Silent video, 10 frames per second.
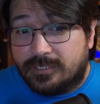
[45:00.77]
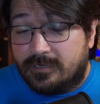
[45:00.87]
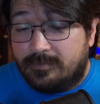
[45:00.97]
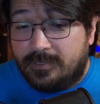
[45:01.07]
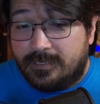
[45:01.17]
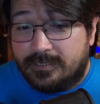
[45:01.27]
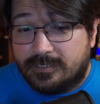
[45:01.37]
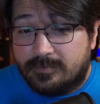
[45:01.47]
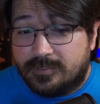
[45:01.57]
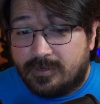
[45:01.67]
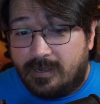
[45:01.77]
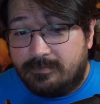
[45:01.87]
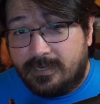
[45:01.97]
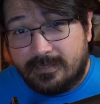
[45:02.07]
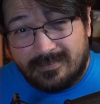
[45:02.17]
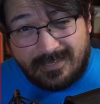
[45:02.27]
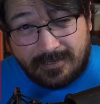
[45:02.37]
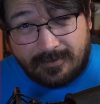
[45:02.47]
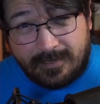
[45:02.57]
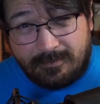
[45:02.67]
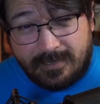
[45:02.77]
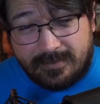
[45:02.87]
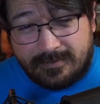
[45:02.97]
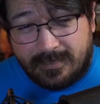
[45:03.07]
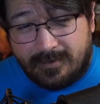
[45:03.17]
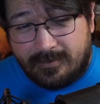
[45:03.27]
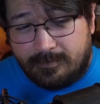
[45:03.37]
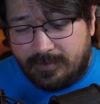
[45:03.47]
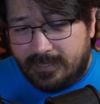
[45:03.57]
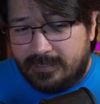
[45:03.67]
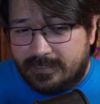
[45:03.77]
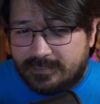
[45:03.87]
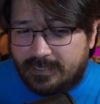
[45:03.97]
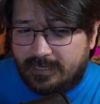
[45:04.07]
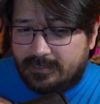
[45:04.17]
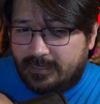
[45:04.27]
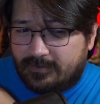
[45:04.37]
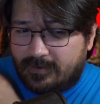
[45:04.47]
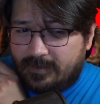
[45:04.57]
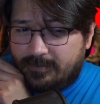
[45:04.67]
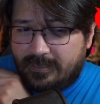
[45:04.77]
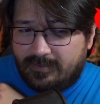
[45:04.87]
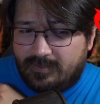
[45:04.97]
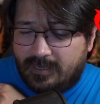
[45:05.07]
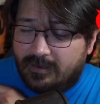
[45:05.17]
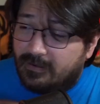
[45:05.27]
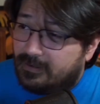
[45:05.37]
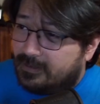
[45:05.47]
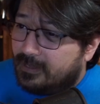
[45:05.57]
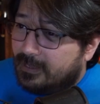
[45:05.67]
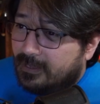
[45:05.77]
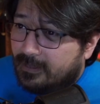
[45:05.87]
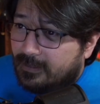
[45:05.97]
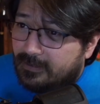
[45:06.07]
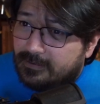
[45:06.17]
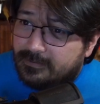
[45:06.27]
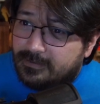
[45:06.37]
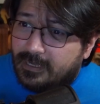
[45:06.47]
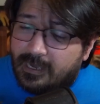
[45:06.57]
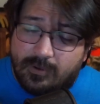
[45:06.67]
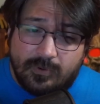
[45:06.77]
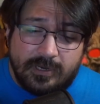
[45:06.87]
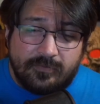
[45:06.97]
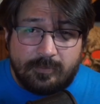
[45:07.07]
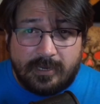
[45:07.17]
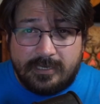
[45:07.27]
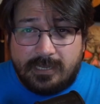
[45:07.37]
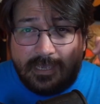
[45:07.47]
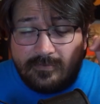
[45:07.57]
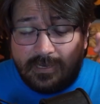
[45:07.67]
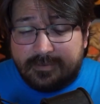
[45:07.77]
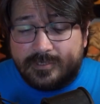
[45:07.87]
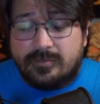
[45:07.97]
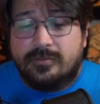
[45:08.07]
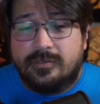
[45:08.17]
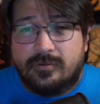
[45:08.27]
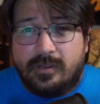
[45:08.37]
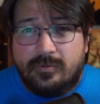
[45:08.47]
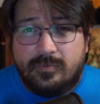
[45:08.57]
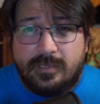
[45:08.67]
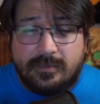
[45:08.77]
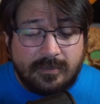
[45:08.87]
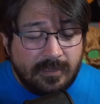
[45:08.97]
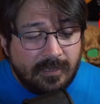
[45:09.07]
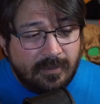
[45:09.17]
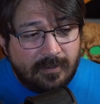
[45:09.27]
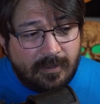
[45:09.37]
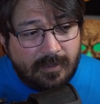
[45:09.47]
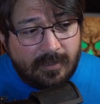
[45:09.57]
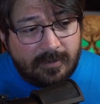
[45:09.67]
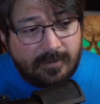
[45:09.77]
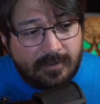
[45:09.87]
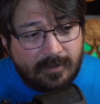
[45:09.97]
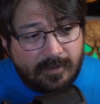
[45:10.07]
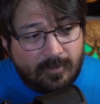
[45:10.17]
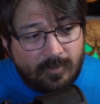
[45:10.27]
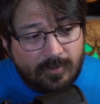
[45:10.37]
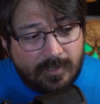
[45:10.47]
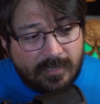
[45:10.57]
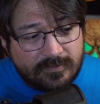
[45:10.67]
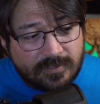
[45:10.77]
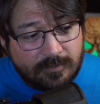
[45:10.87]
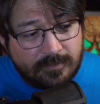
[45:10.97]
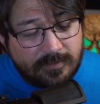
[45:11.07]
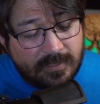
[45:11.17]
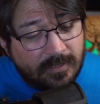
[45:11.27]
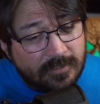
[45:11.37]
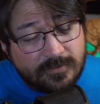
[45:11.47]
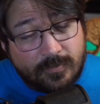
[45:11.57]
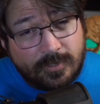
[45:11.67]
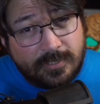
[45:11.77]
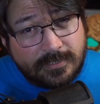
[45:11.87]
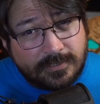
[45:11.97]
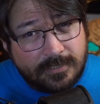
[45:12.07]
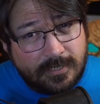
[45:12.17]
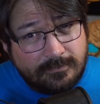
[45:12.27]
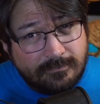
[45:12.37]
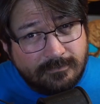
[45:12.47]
going to be a subscribe button like right about there and a playlist thing like right about there. And, and yeah, I want everybody to have an absolutely great week. And uh, we'll have something else for you next Sunday.